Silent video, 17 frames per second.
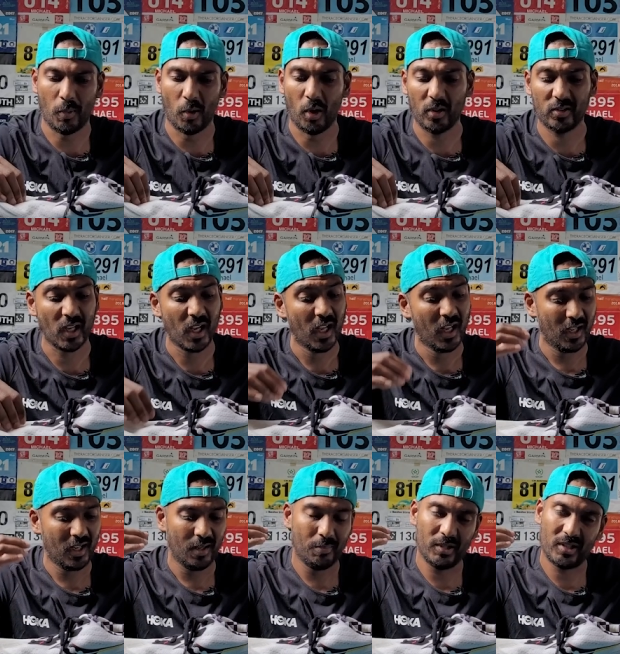box.
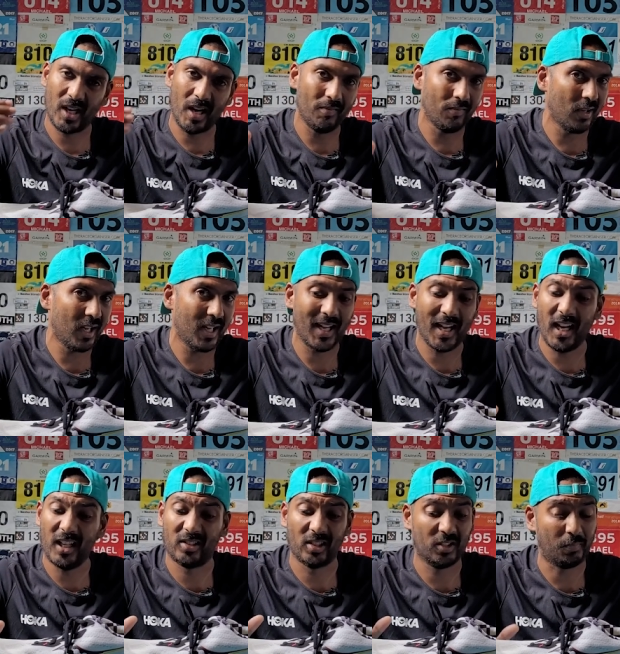But generally,
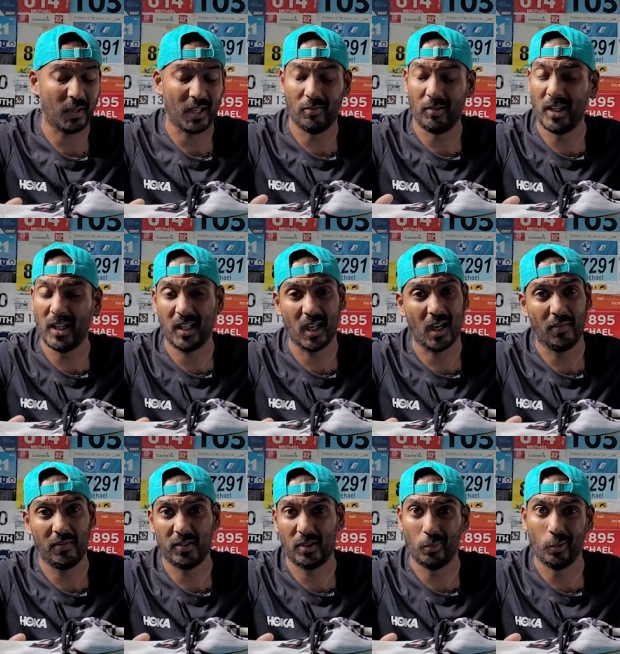it's just been a really
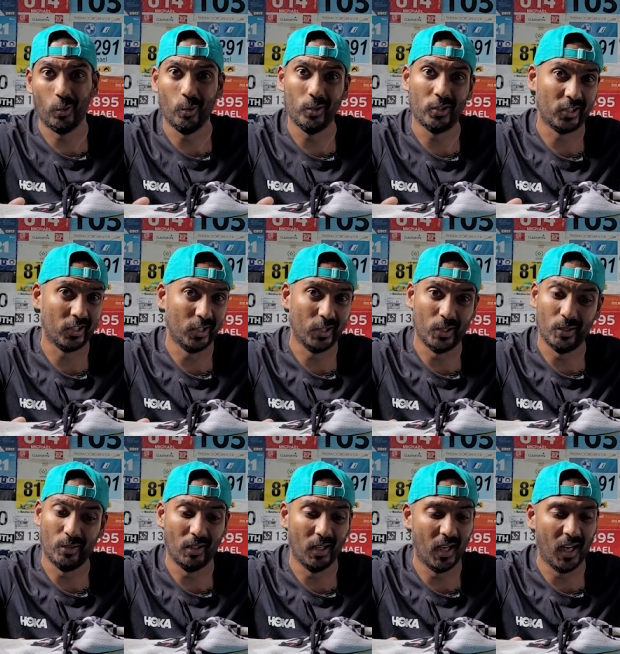comfortable
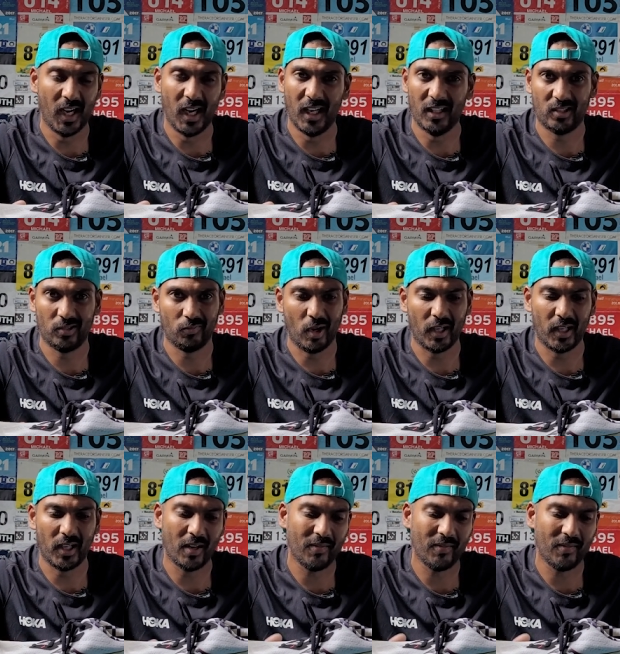shoe uh, to run in.